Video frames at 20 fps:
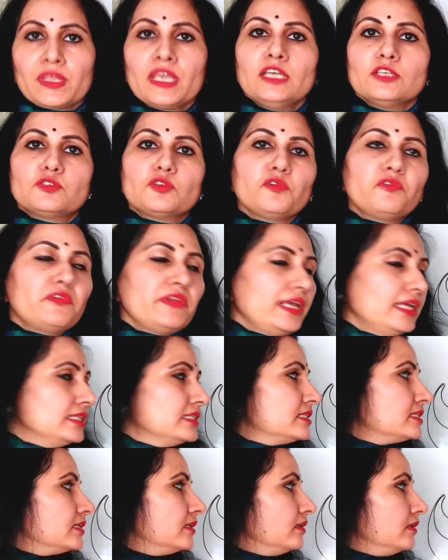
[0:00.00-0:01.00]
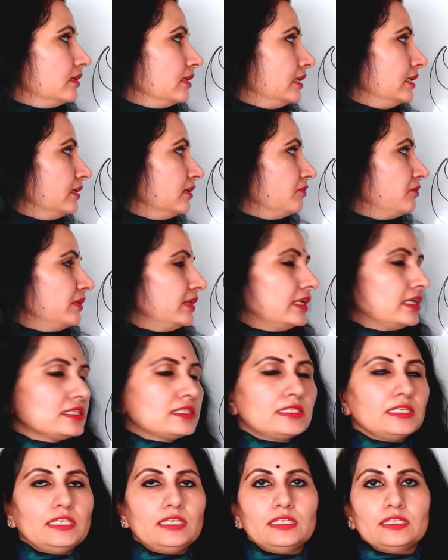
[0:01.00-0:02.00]
So friends, here we are
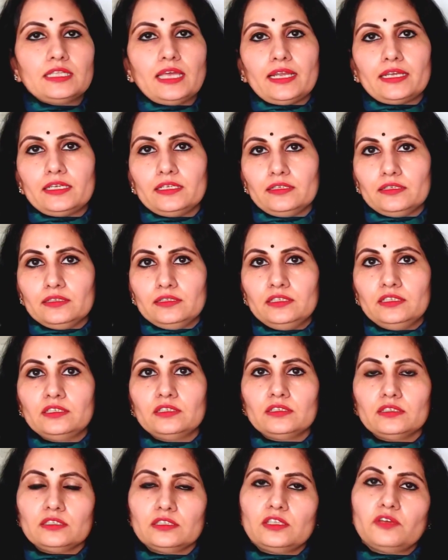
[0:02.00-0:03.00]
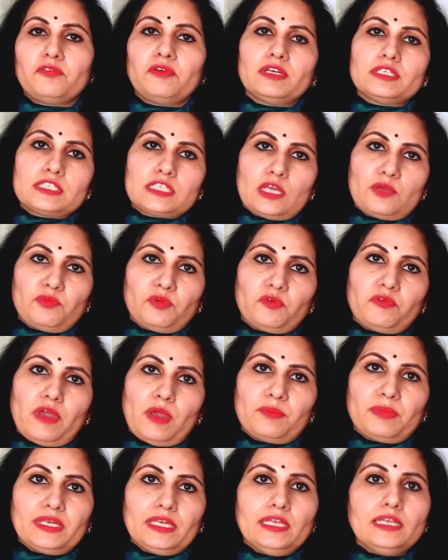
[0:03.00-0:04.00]
seeing that the first type of
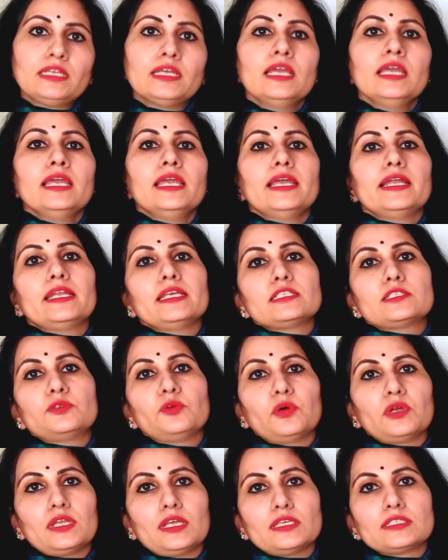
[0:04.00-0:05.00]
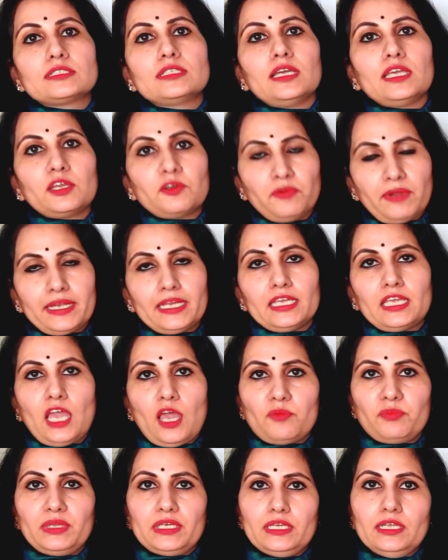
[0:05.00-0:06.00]
habitat, it is known as the aquatic
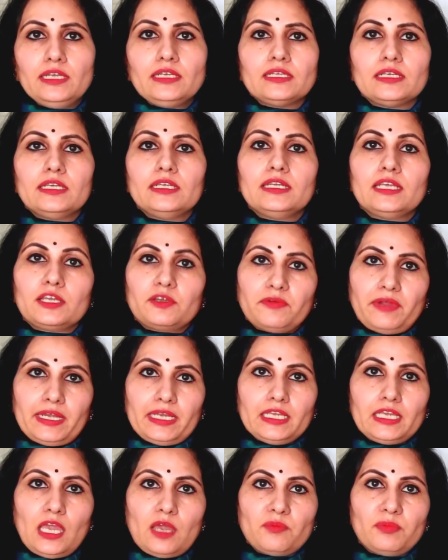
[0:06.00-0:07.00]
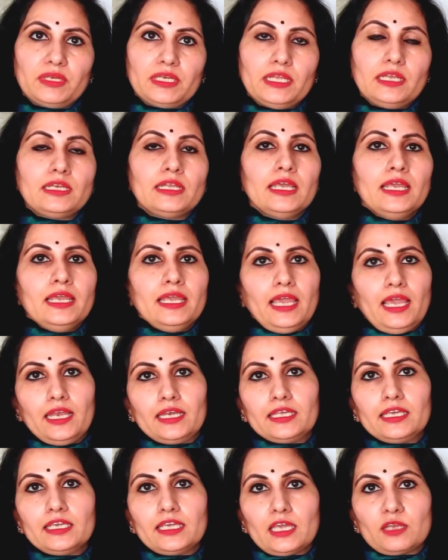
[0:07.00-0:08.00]
habitat. In aquatic habitat,
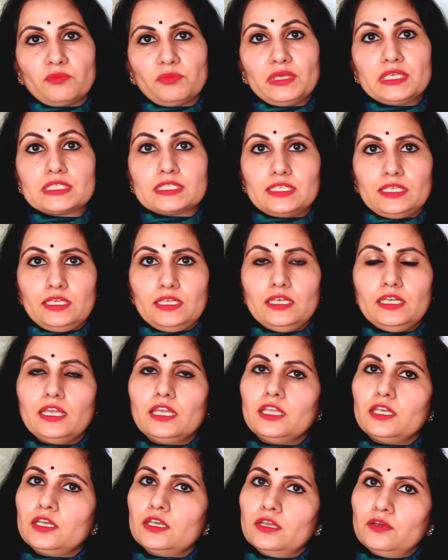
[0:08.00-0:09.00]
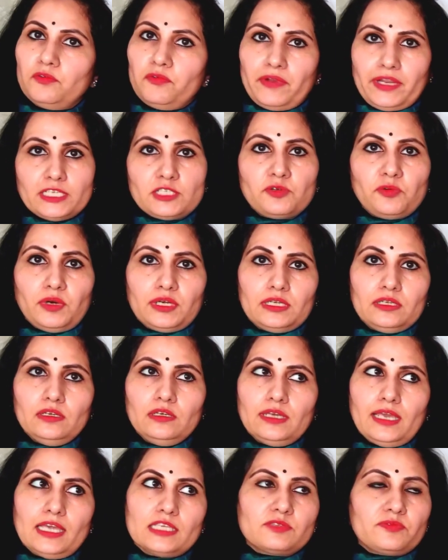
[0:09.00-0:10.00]
algae can be seen in fresh water
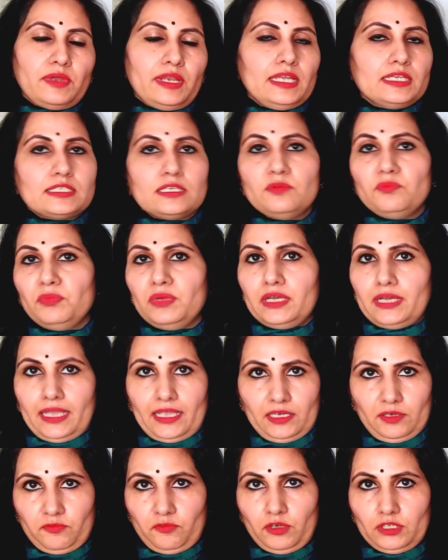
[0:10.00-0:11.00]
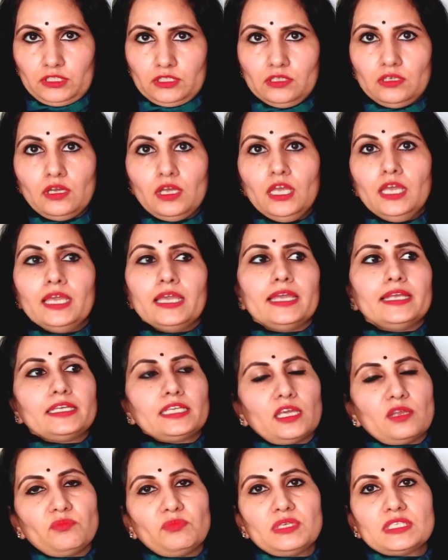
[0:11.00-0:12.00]
as well as in marine water. It
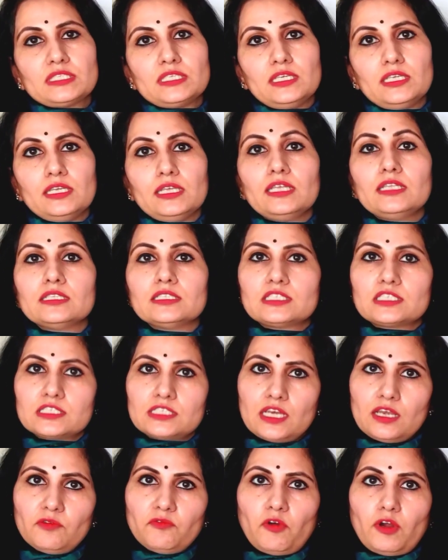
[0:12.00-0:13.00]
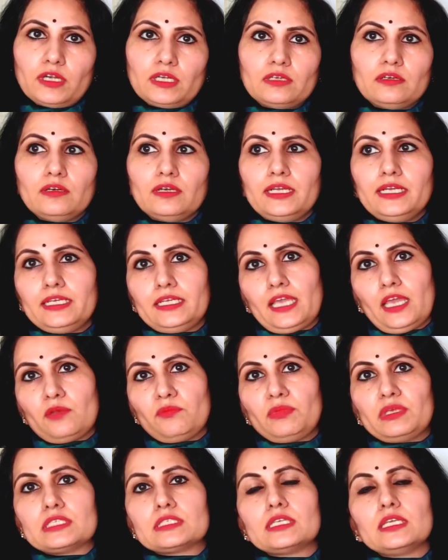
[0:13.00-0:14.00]
can be seen in still water, it can
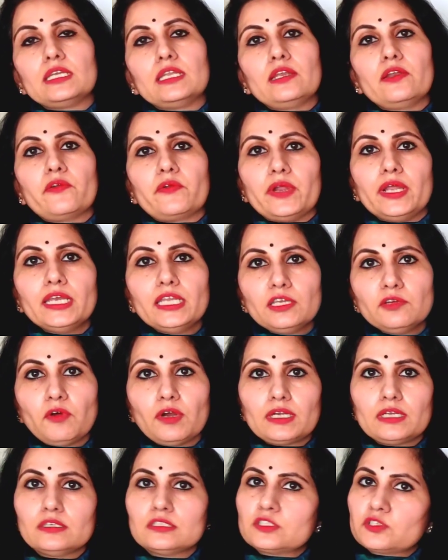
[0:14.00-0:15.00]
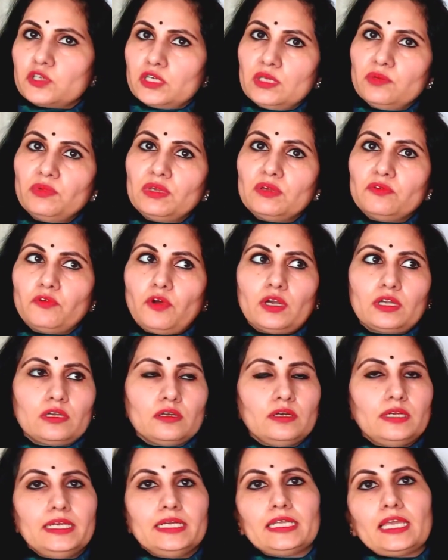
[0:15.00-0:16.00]
be seen in running water, streaming
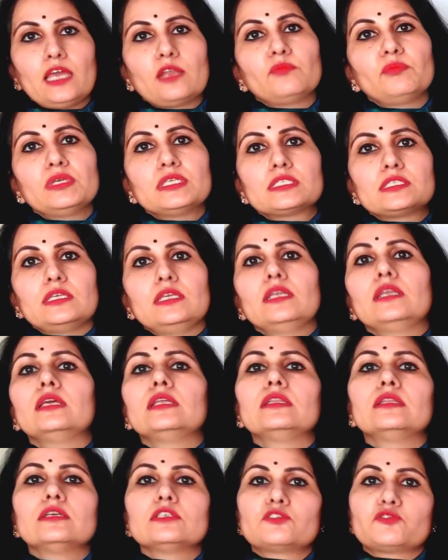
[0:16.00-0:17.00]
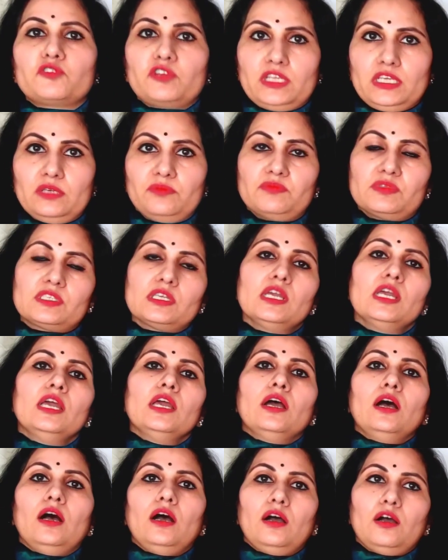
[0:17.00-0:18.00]
water, it can be seen in the streams,
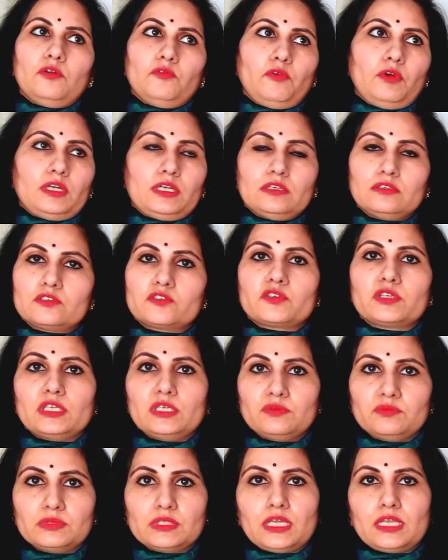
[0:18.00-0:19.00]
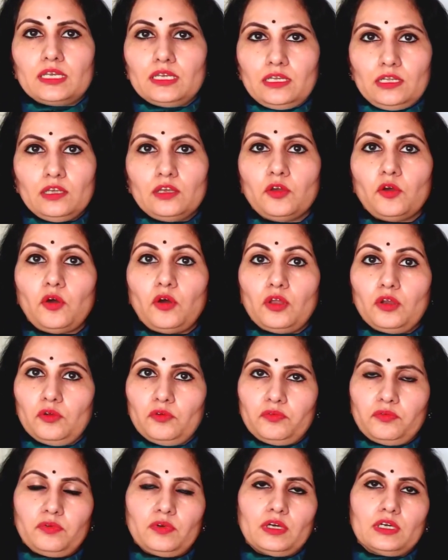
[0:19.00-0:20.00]
water streams and all
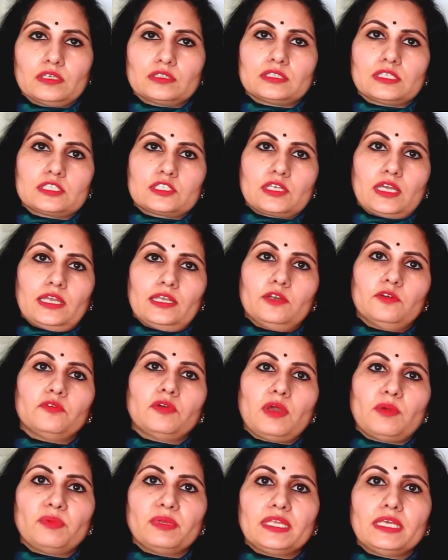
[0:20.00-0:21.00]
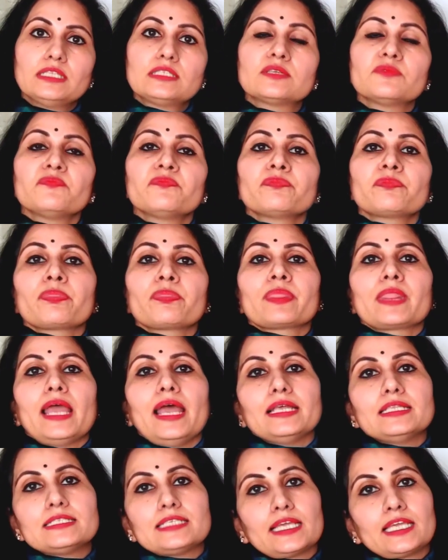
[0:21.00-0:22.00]
of such kind of habitats.
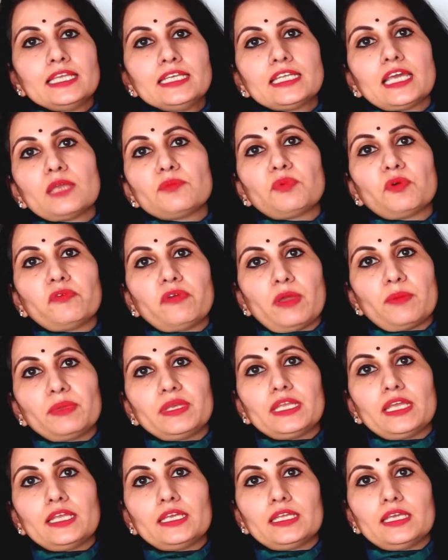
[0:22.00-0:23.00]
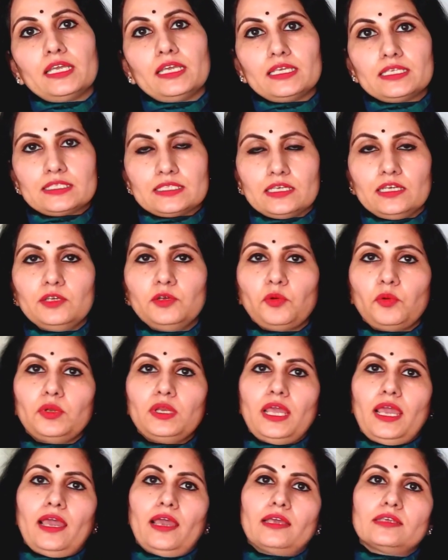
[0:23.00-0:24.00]
And second type of habitat is known
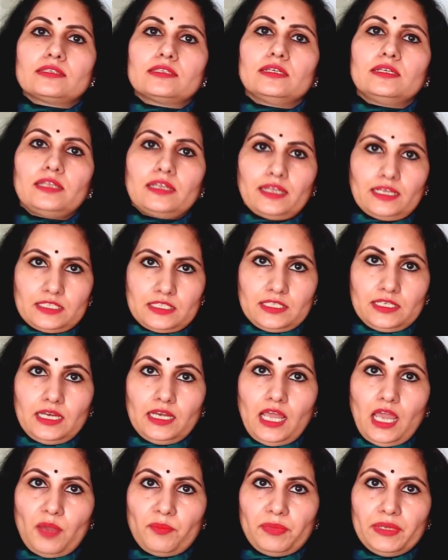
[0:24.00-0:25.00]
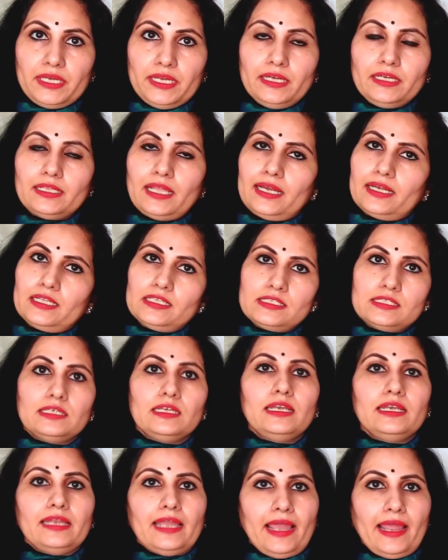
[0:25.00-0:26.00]
as the terrestrial habitat, that is the
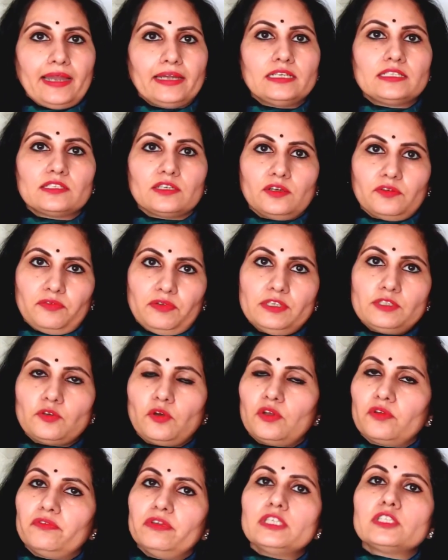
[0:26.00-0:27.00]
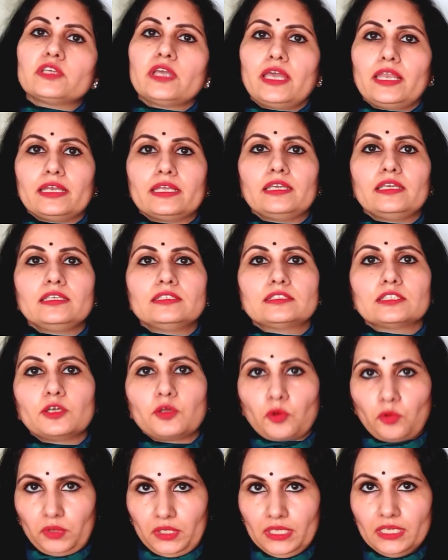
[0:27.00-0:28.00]
land surface on which algae is
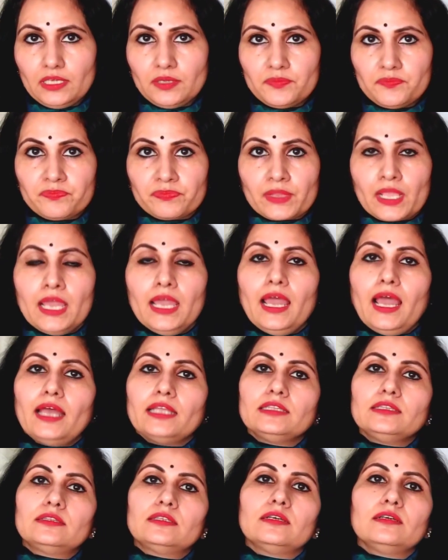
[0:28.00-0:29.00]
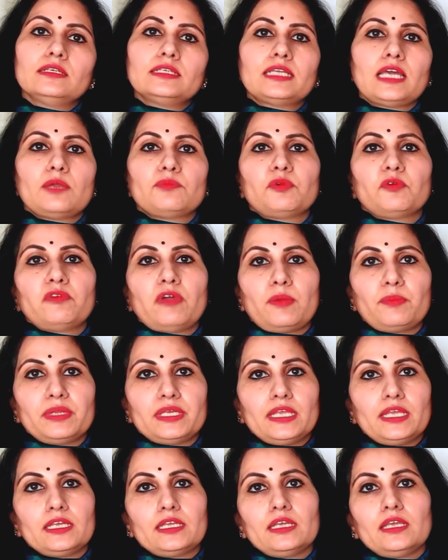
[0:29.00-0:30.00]
growing. And third type of
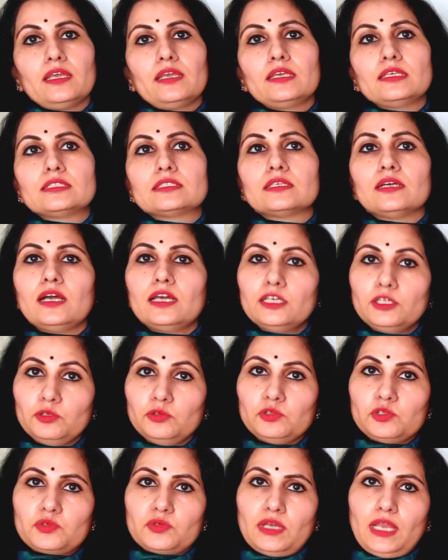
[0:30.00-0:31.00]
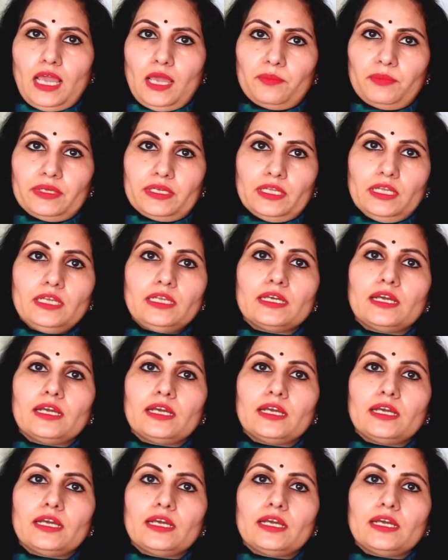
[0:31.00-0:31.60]
habitat is unusual habitat.